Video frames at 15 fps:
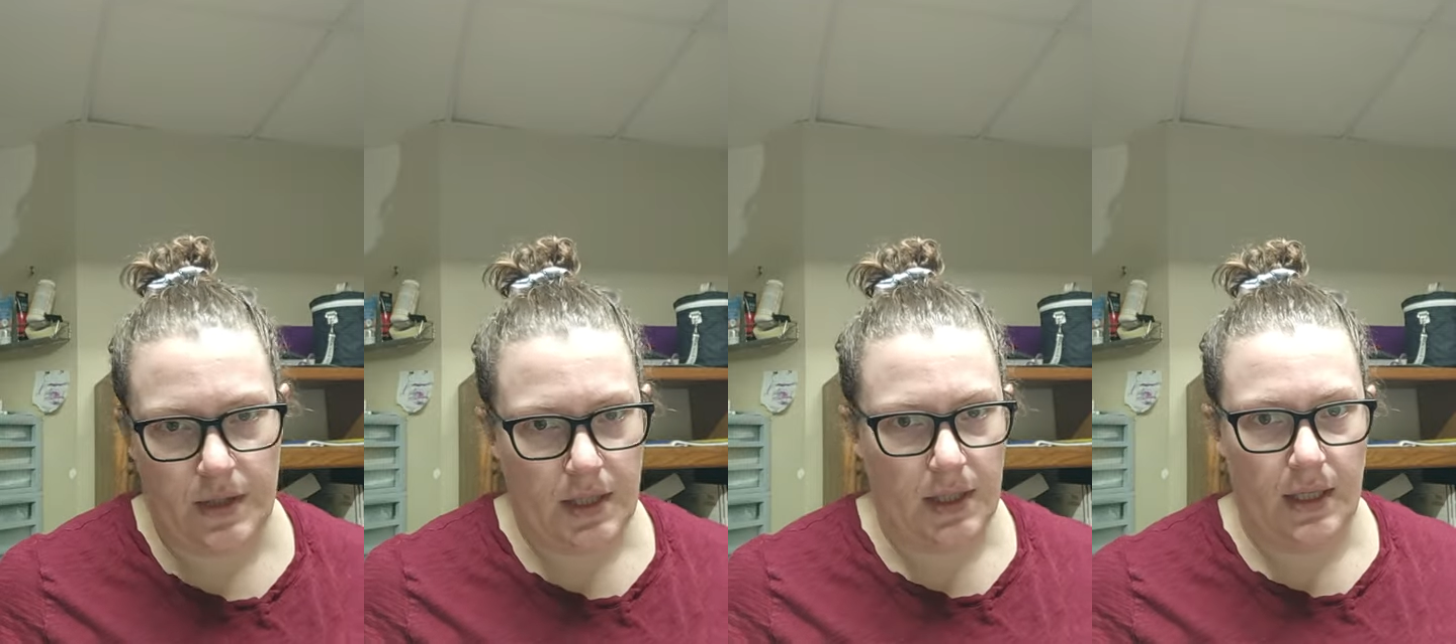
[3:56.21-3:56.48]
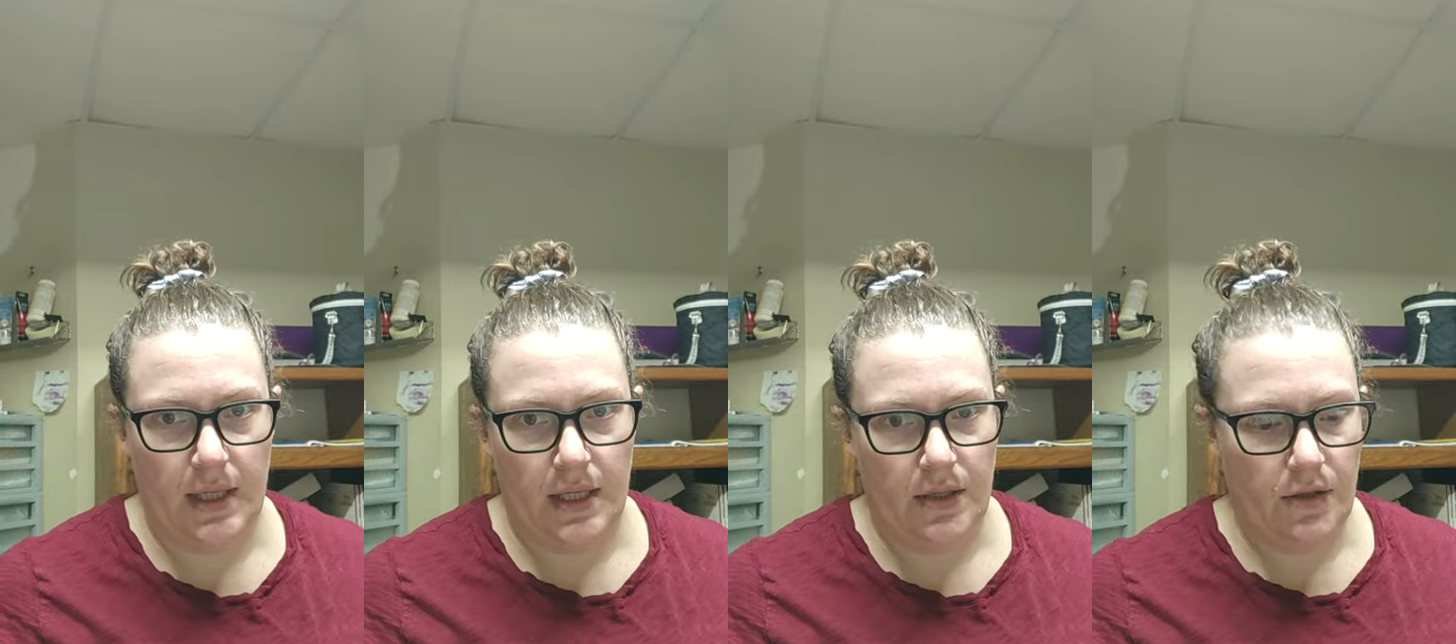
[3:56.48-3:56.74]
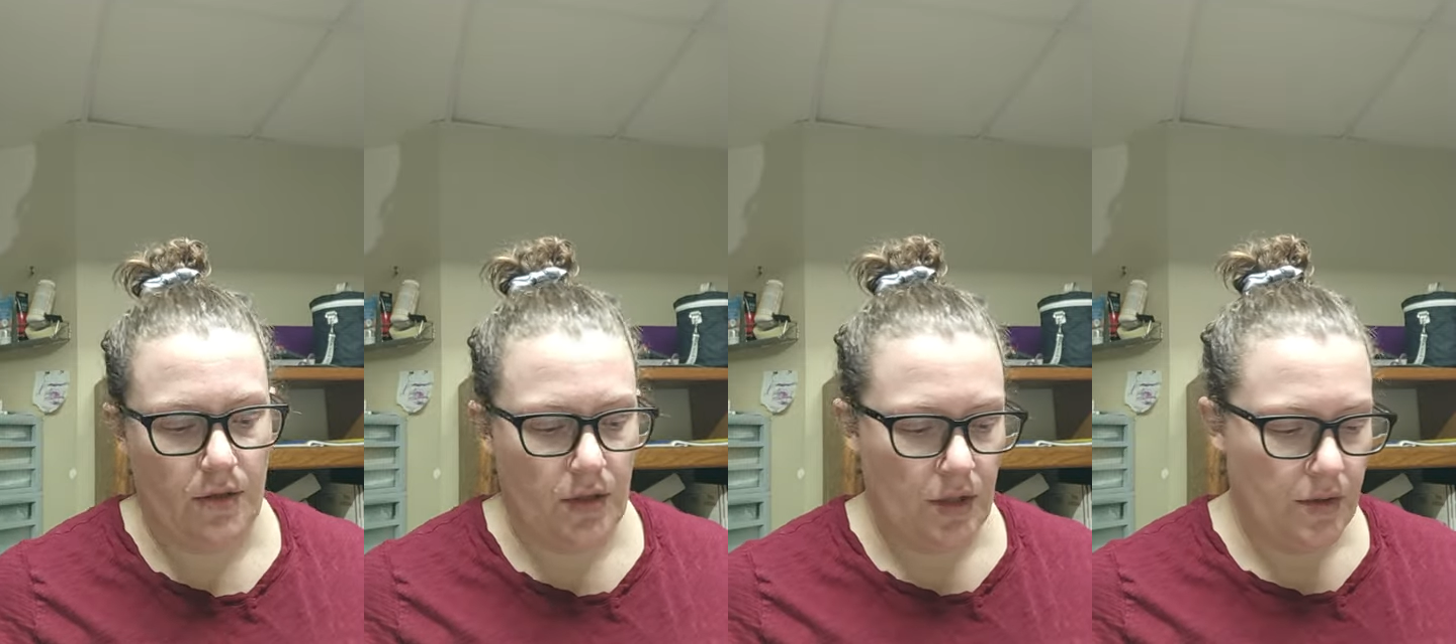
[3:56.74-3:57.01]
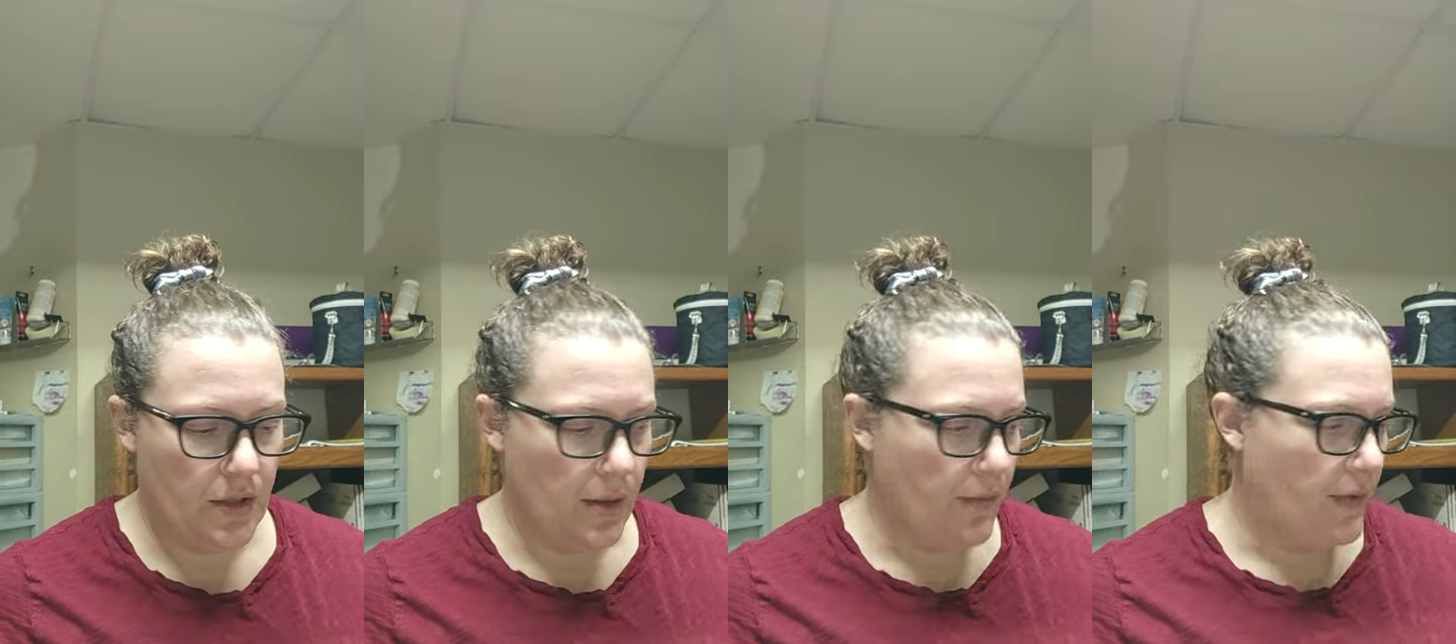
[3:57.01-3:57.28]
to link in your
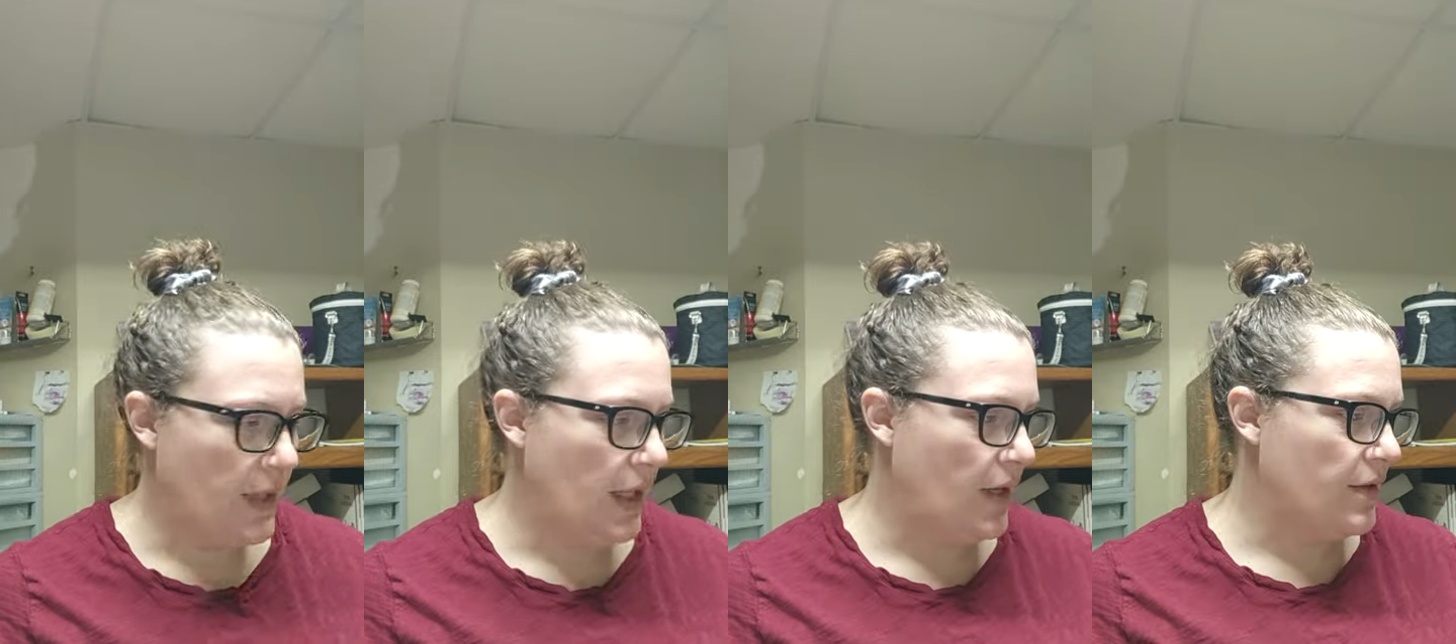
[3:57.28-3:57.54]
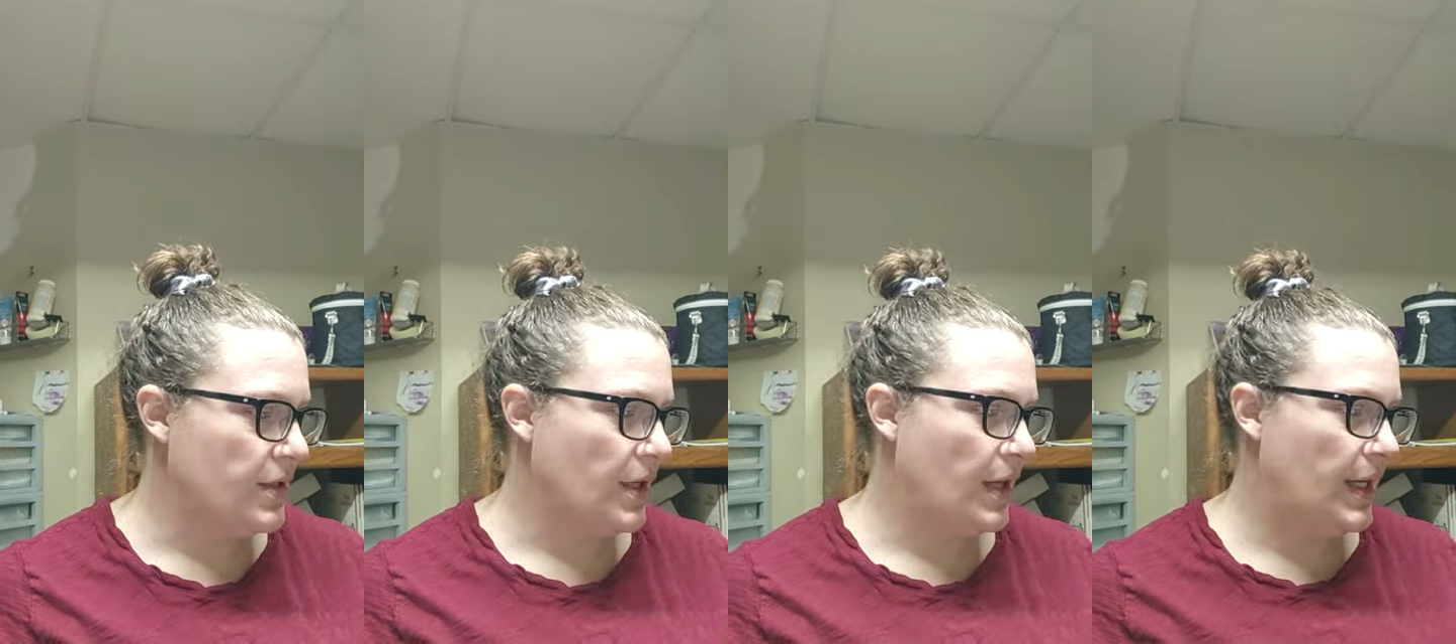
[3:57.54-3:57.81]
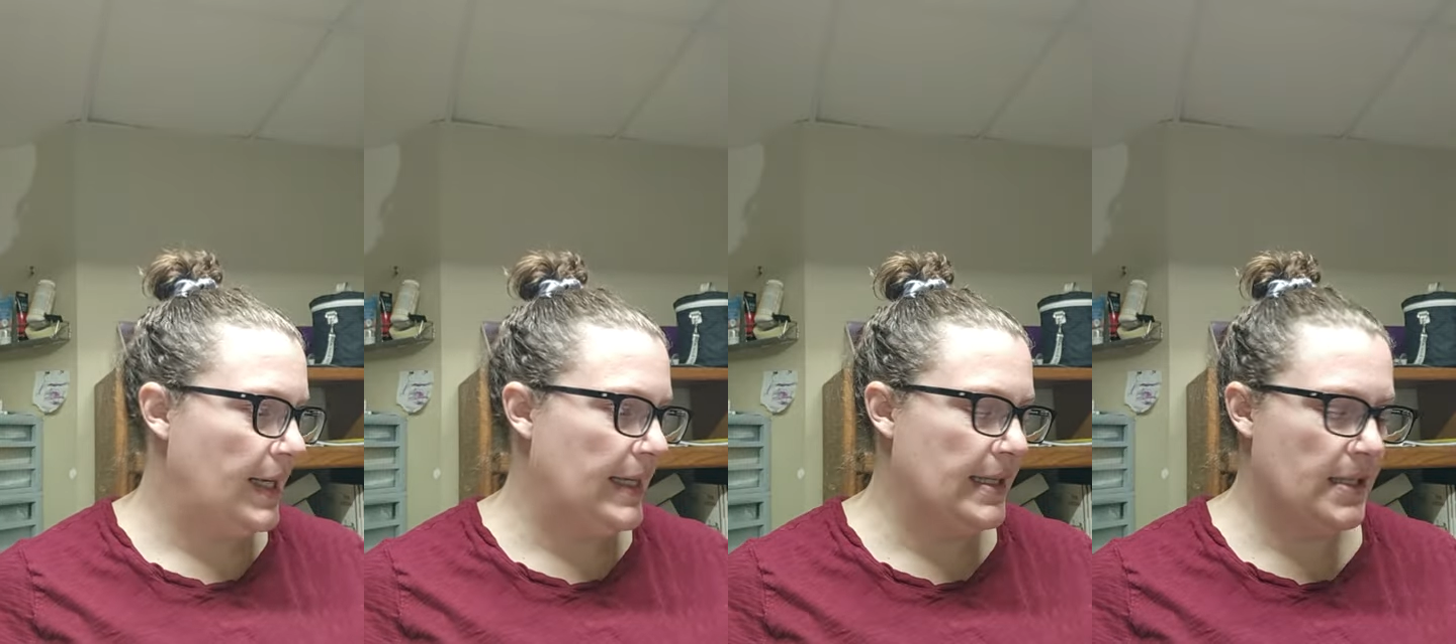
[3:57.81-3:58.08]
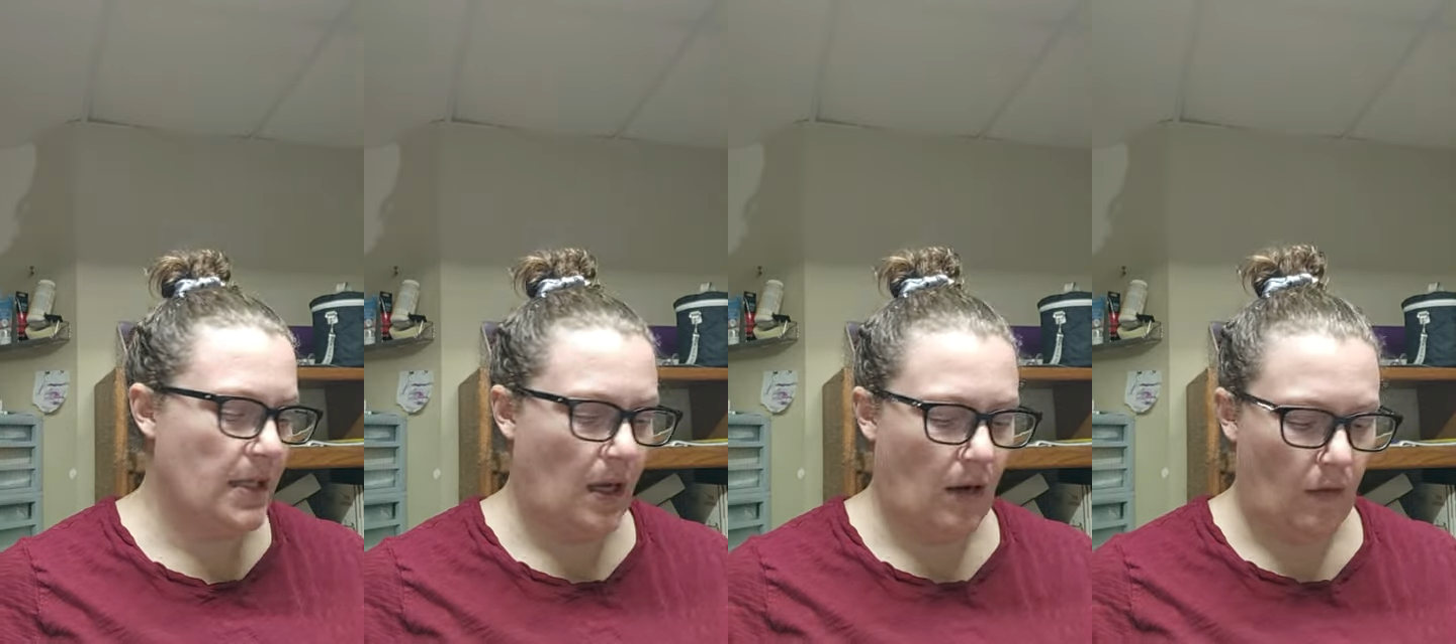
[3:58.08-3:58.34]
YouTube videos. All
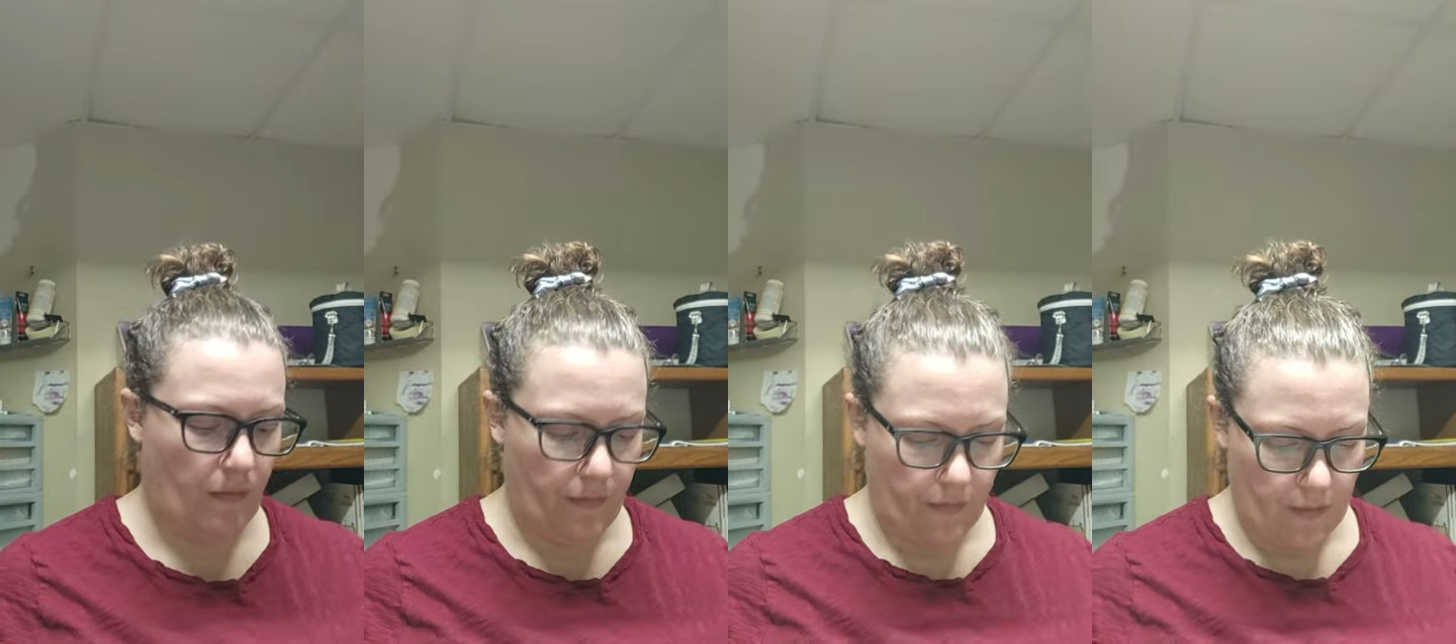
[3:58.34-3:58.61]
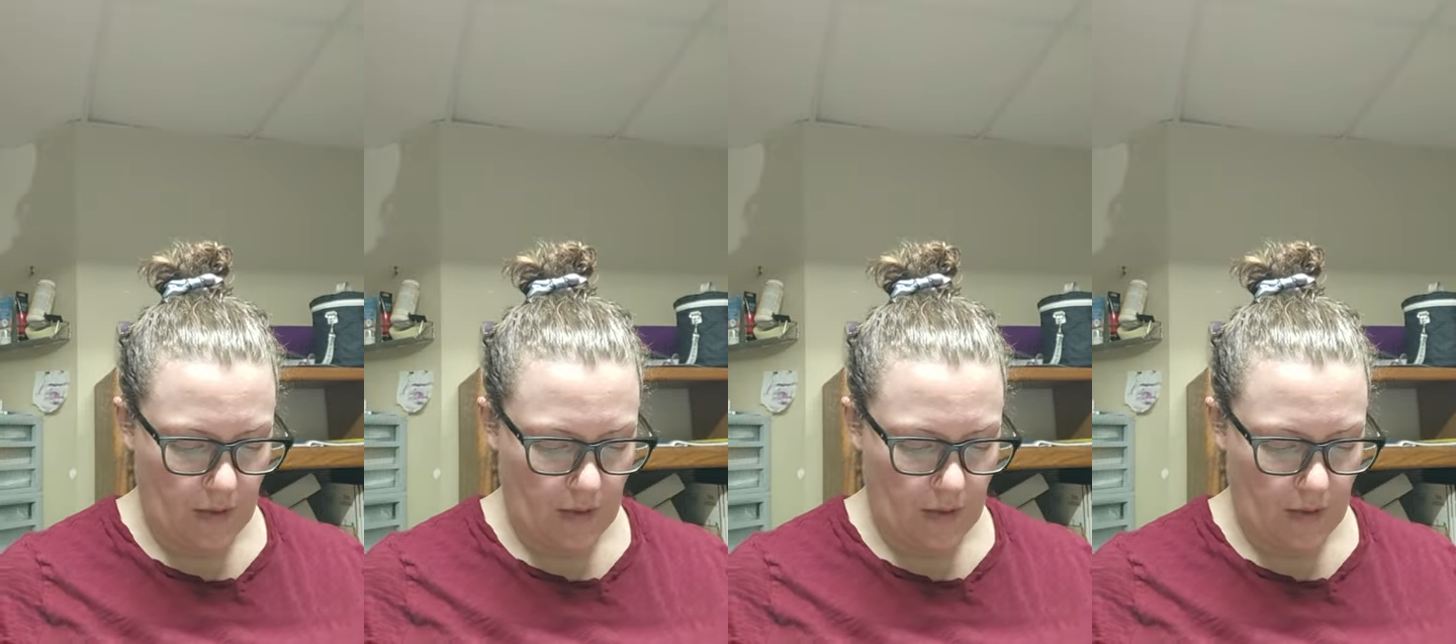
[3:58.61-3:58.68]
right, so